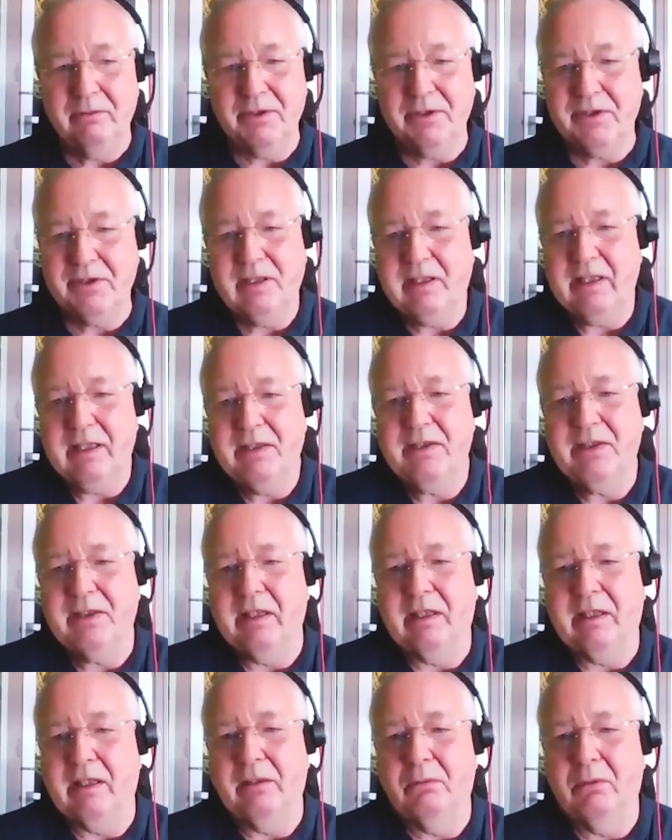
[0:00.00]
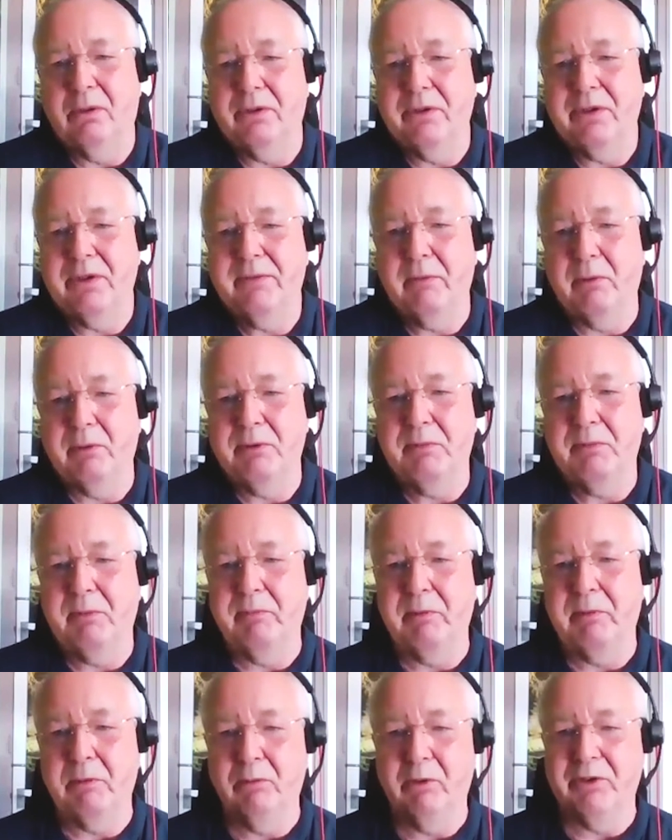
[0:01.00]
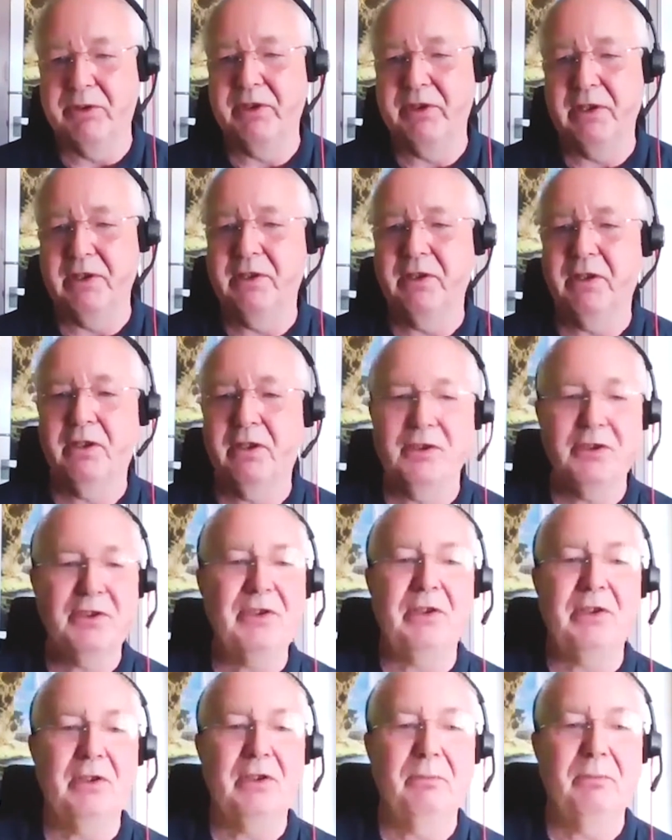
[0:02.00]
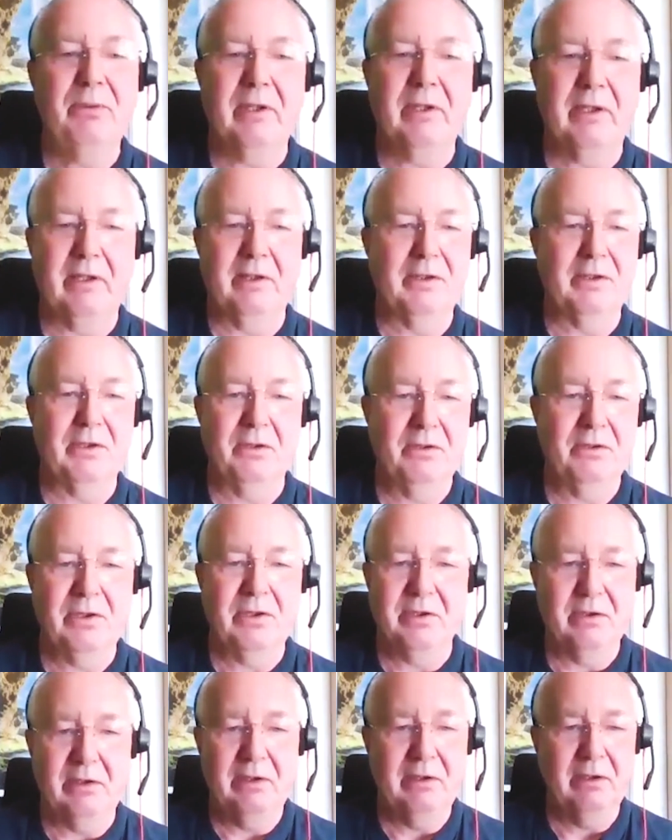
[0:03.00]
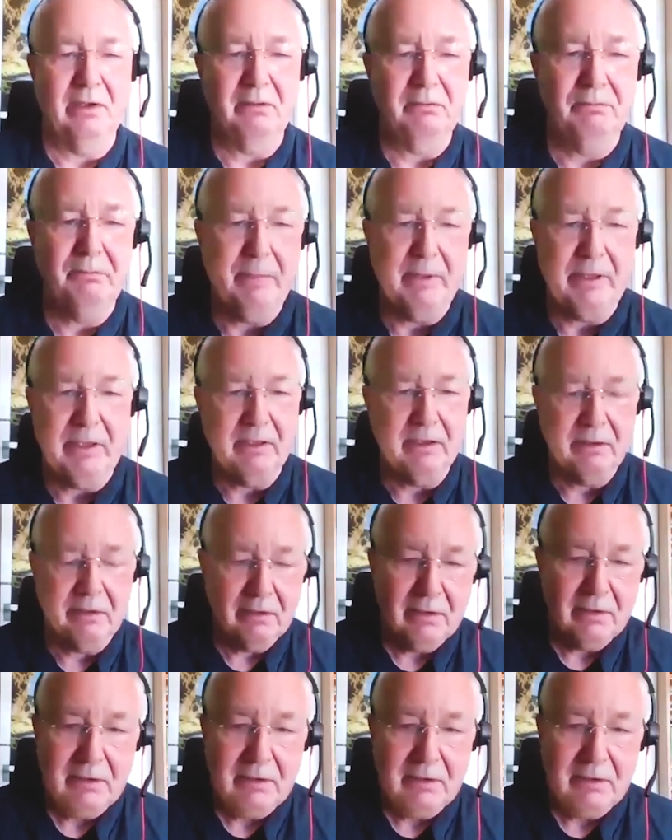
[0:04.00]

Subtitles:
It's the last thing it wants. It wants you to consume things or to, be a